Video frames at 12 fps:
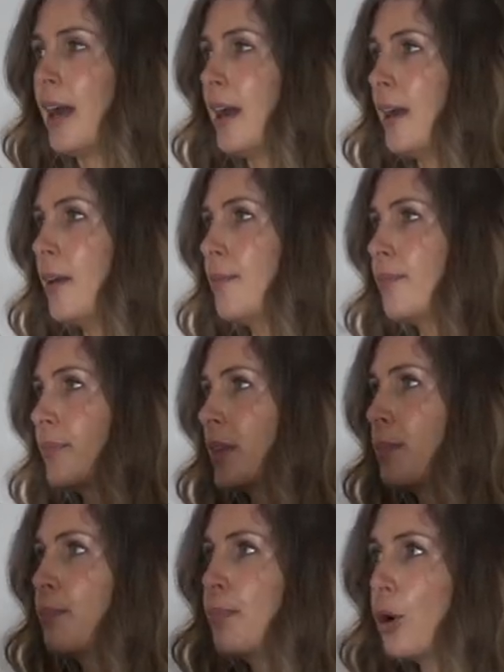
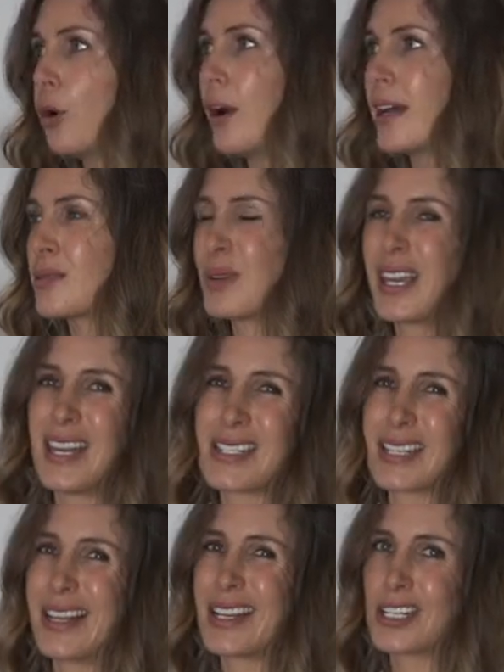But as we get
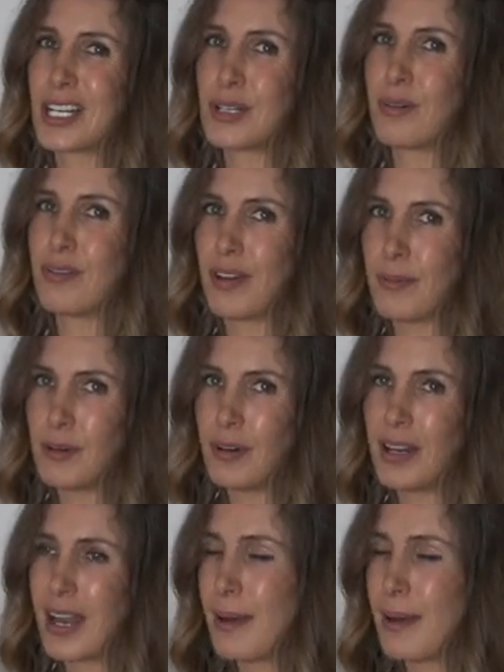into like January, February,